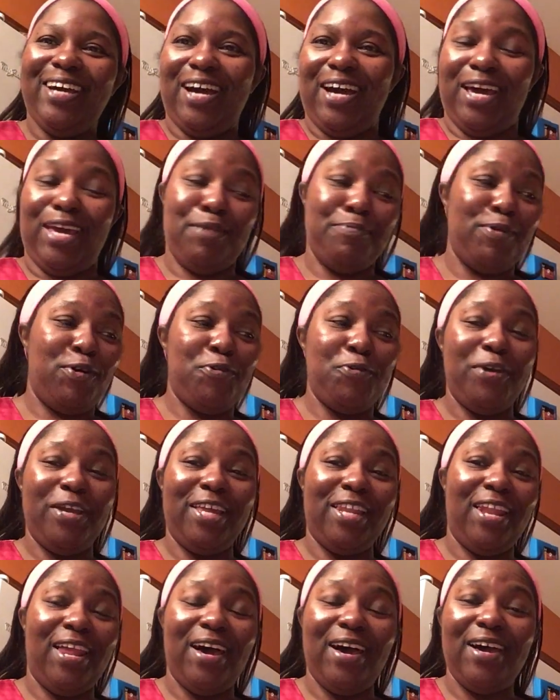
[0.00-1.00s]
I am
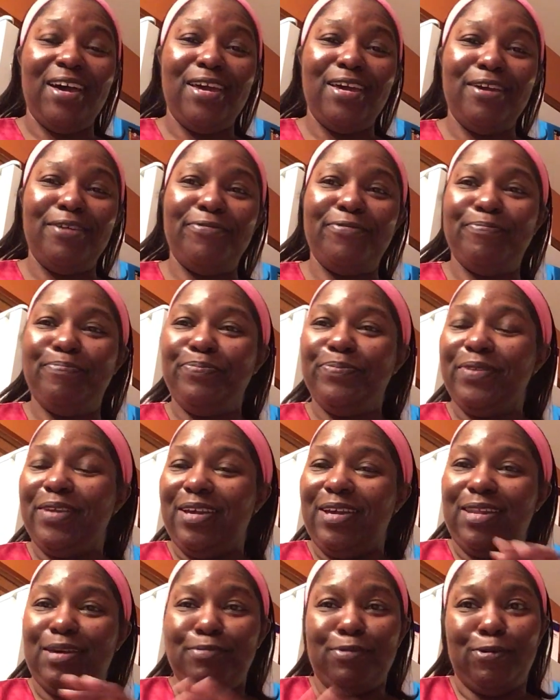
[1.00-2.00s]
going live
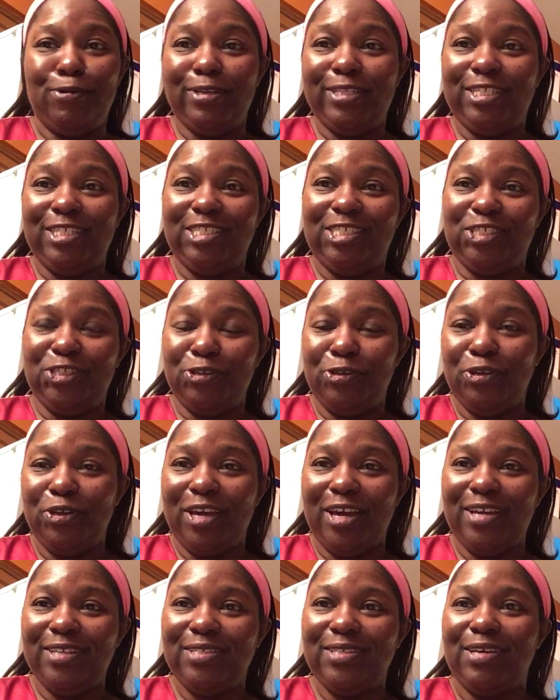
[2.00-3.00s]
and I'm going to show you
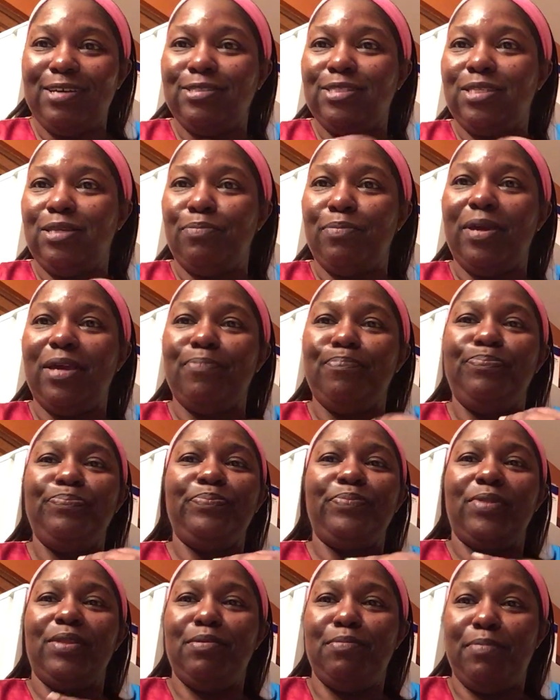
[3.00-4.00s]
guys how to make
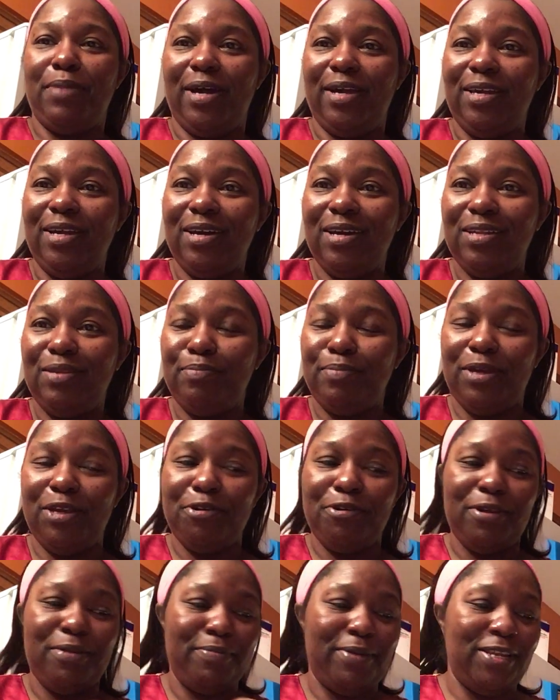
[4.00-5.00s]
my Aunt
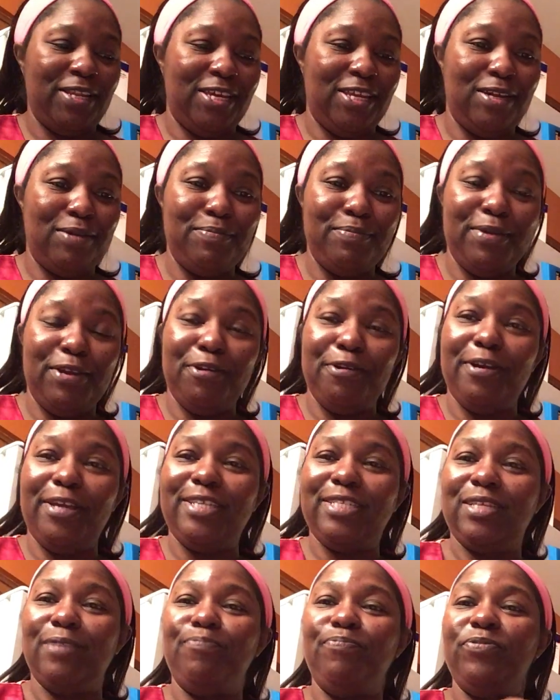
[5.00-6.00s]
Mary, my late Aunt
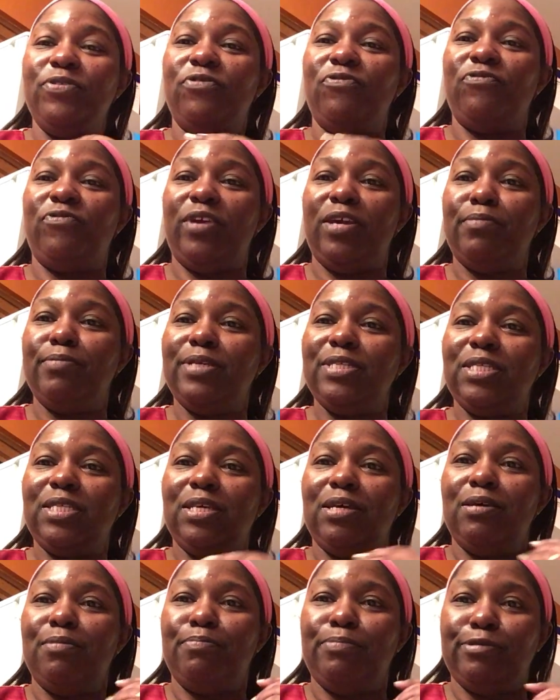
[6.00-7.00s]
Mary's famous
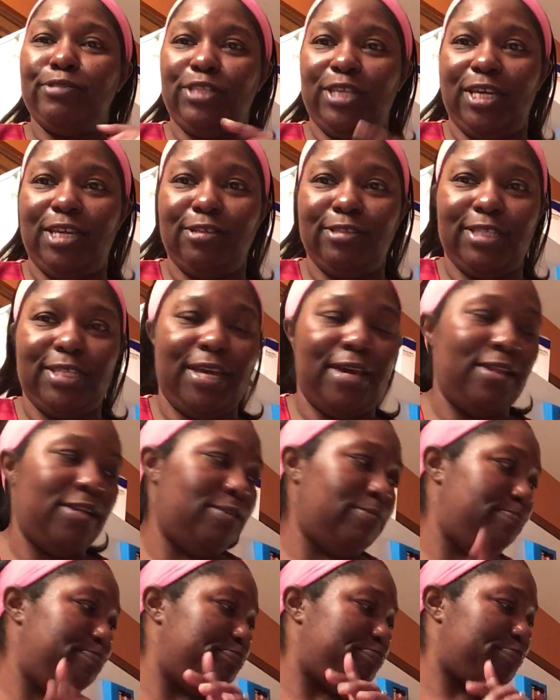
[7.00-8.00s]
potato salad.